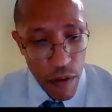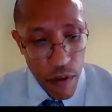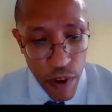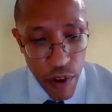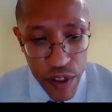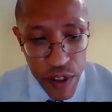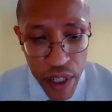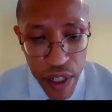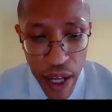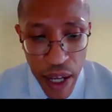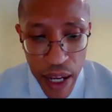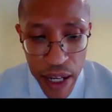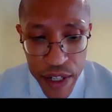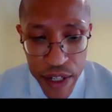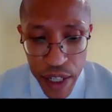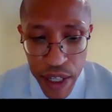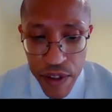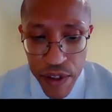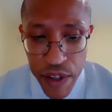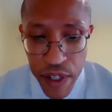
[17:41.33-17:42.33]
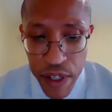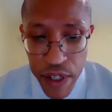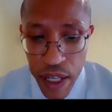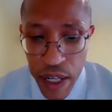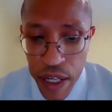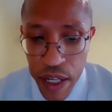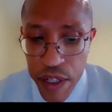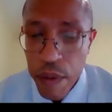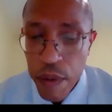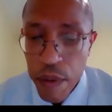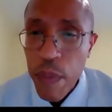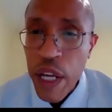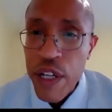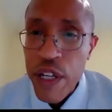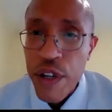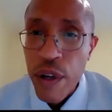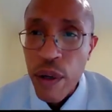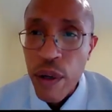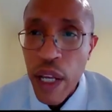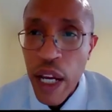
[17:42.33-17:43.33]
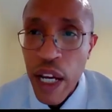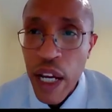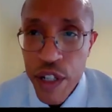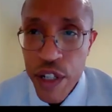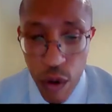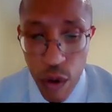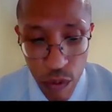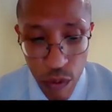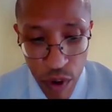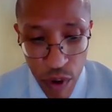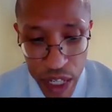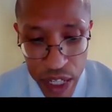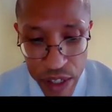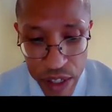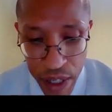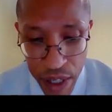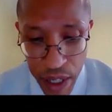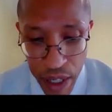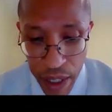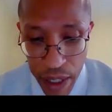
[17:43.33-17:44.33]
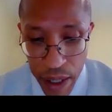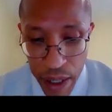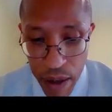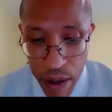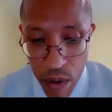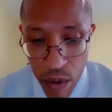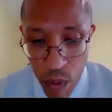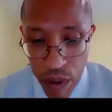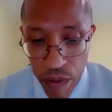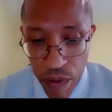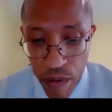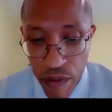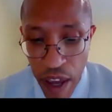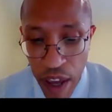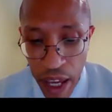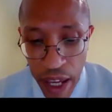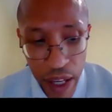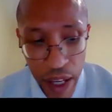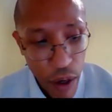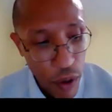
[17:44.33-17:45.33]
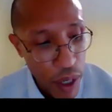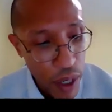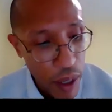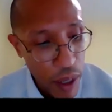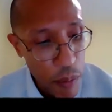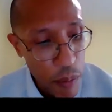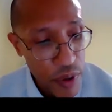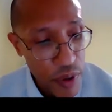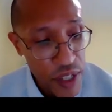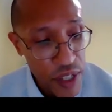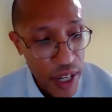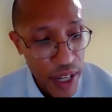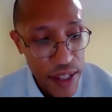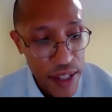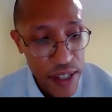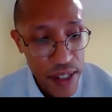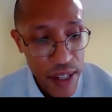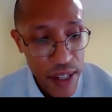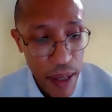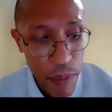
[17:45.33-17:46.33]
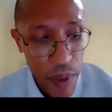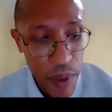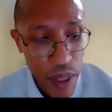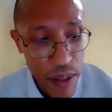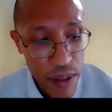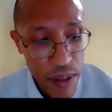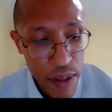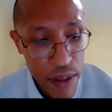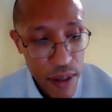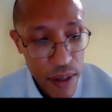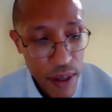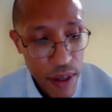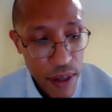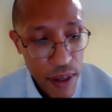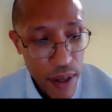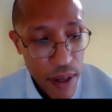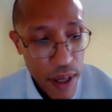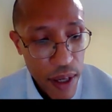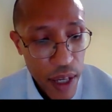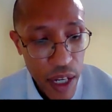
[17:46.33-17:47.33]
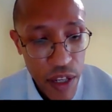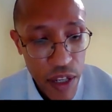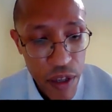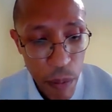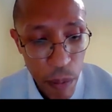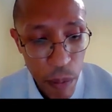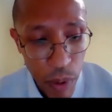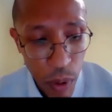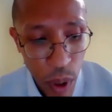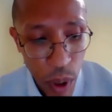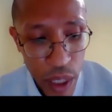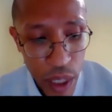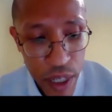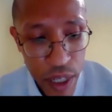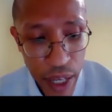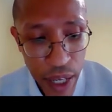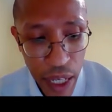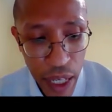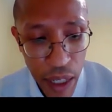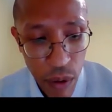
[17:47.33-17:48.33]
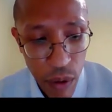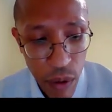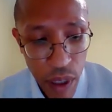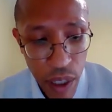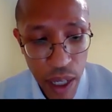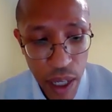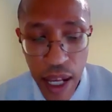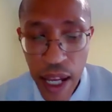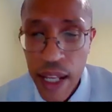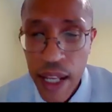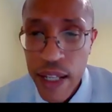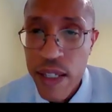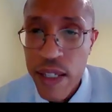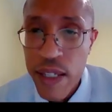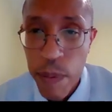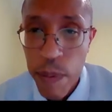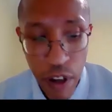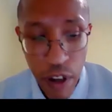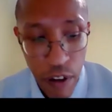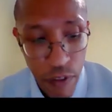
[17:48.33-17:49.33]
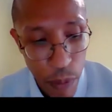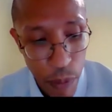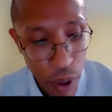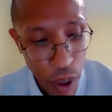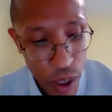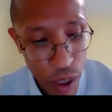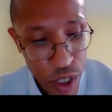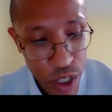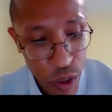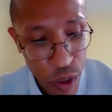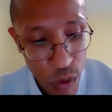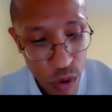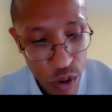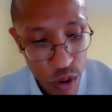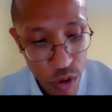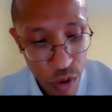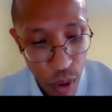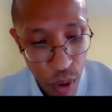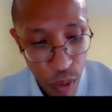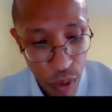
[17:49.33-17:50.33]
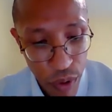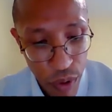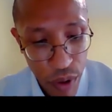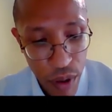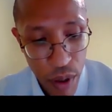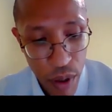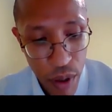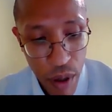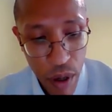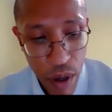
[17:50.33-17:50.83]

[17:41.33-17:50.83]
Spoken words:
Fuzzy logic is intended to measure logical reasoning with vague or imprecise statements. It is employed to handle the concept of partial truth,